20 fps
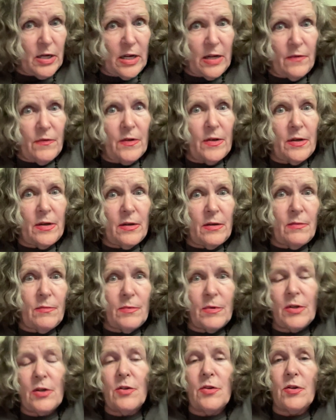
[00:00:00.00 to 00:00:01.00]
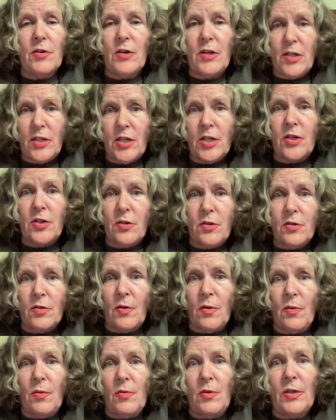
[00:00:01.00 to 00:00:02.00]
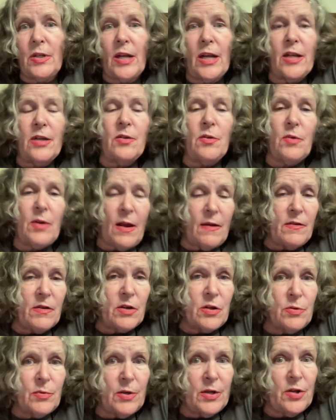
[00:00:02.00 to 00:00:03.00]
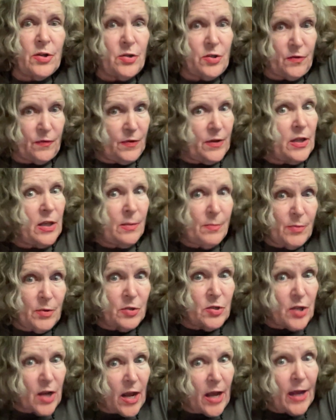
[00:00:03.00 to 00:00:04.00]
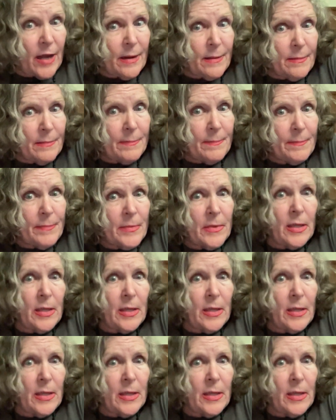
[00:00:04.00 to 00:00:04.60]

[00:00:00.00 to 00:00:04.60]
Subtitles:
even when you're 36 years old and don't have a career to fill up your time.